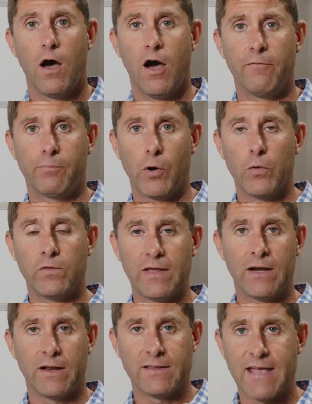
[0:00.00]
of
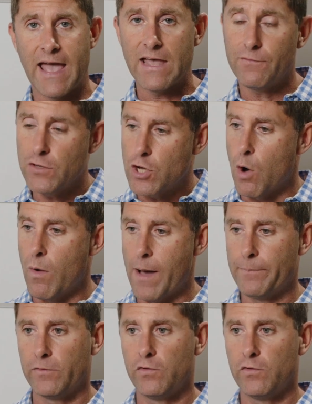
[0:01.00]
protein in a day. If you go up